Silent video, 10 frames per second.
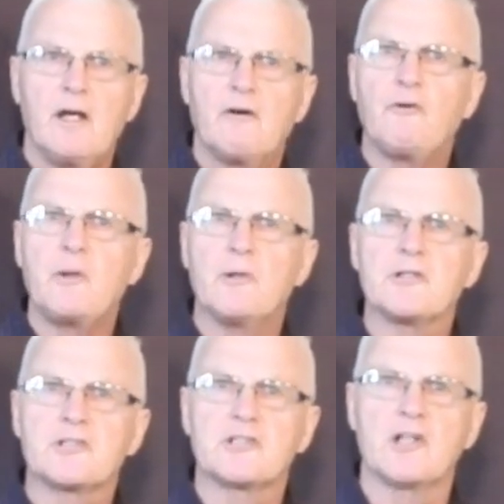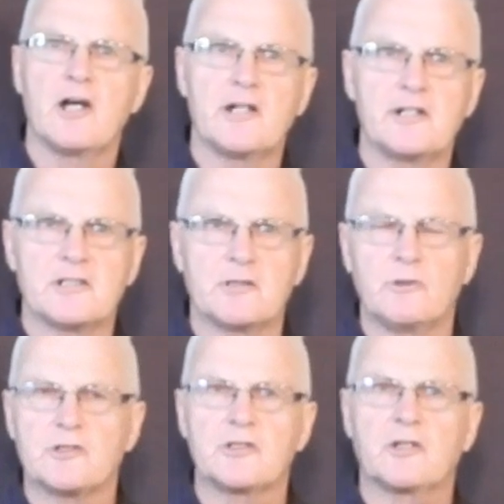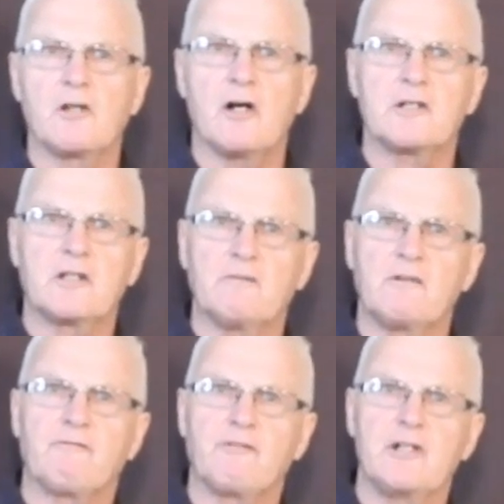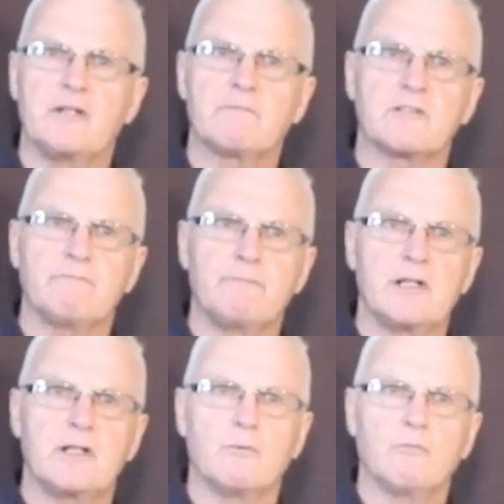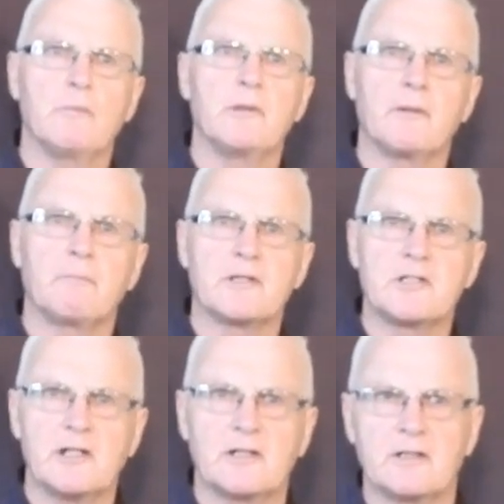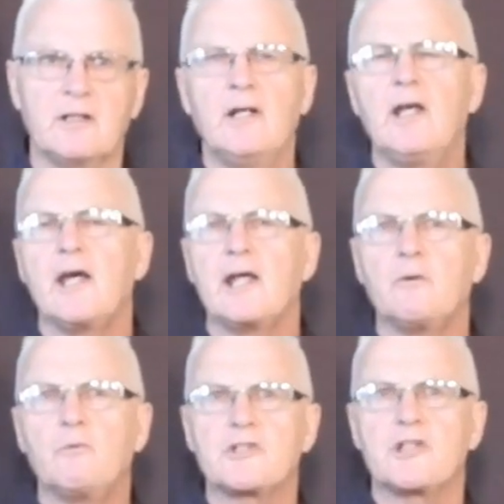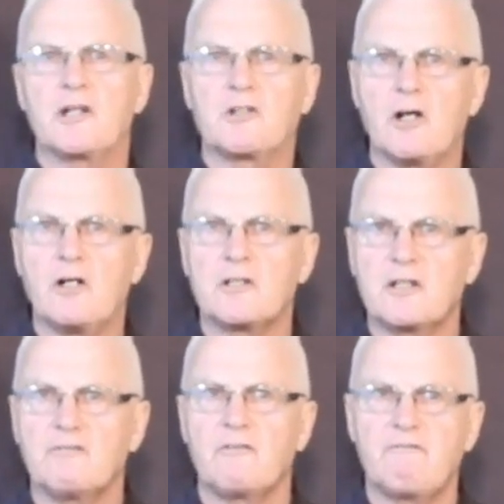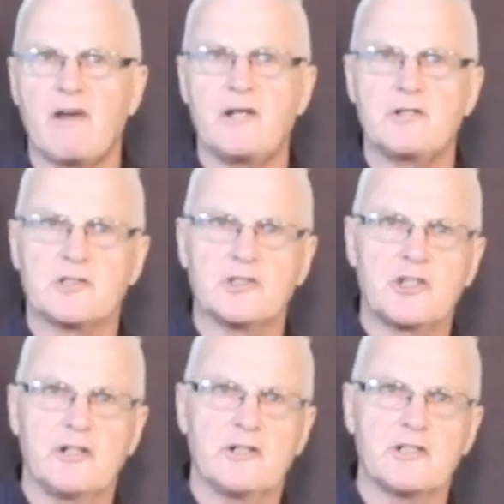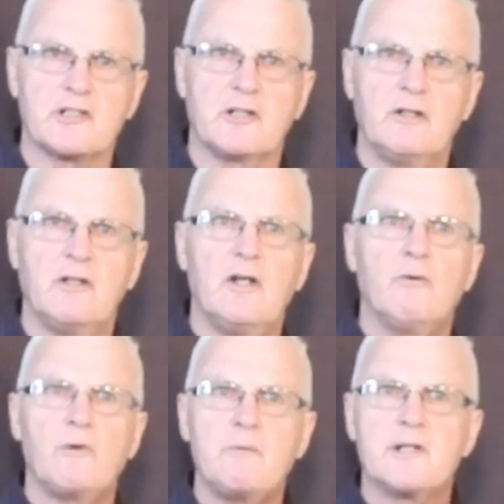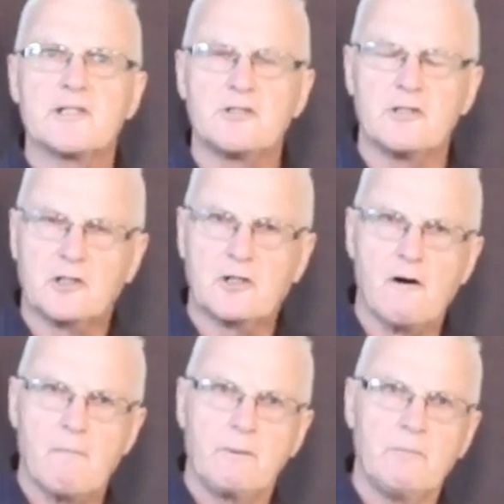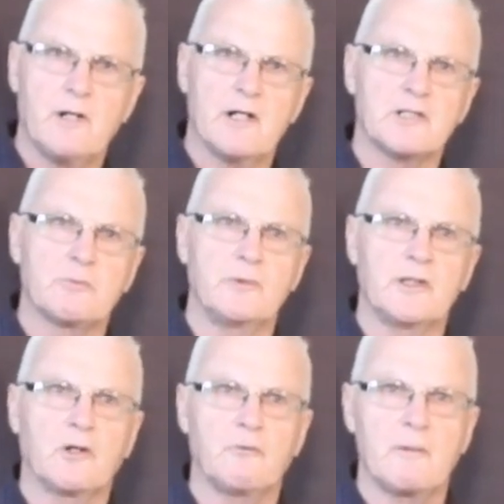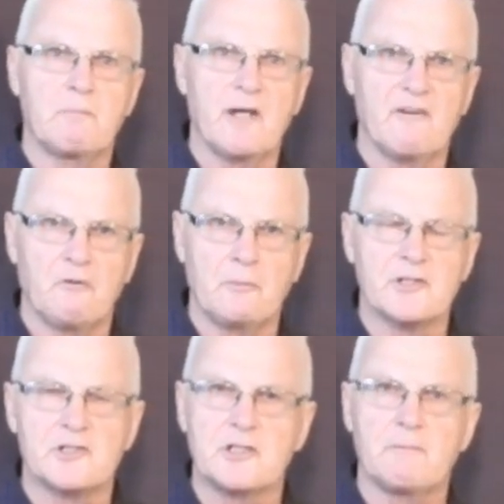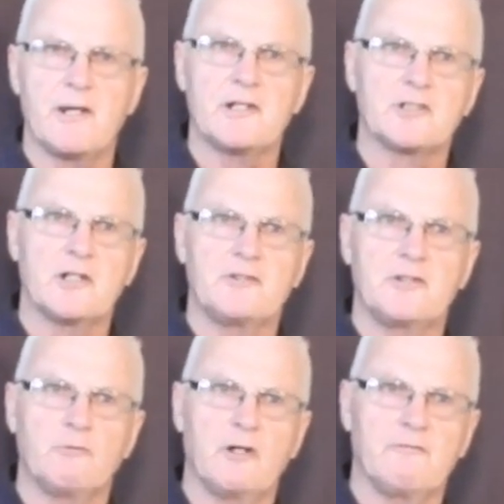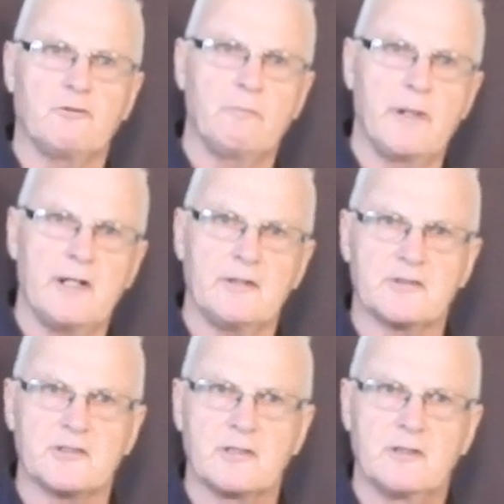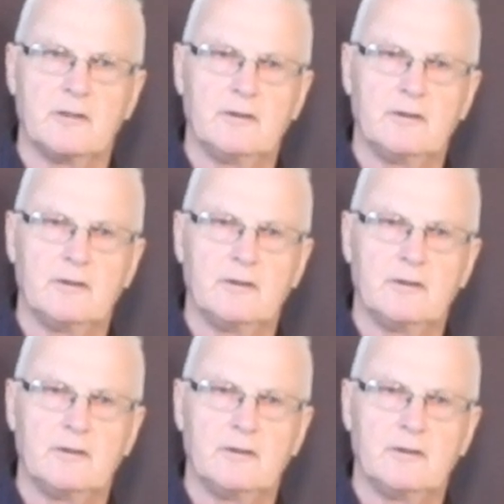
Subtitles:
If we want societies in which the God-given freedoms of men and women are protected and in which our God-given values are cherished, we must not compromise when corrupt governments step outside their rightful bounds.